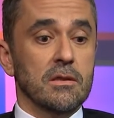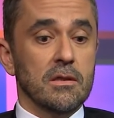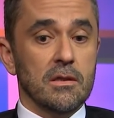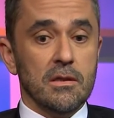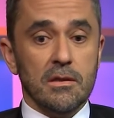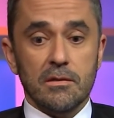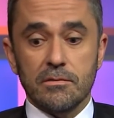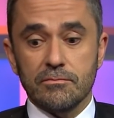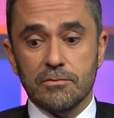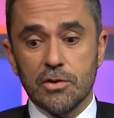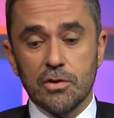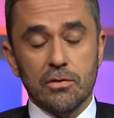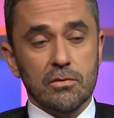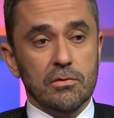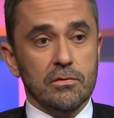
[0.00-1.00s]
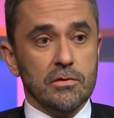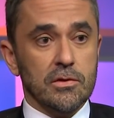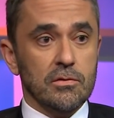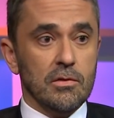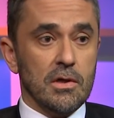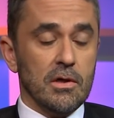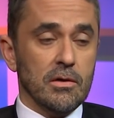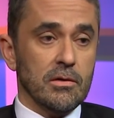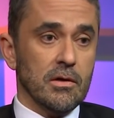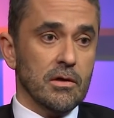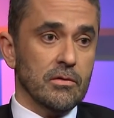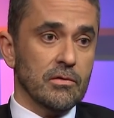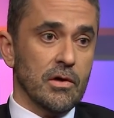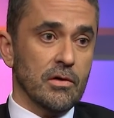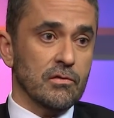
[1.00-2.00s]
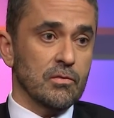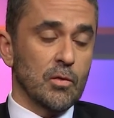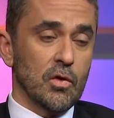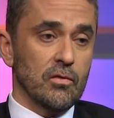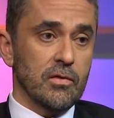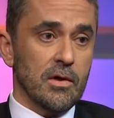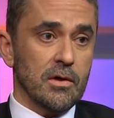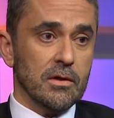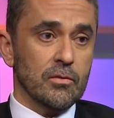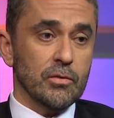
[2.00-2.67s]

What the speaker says: to our small flock.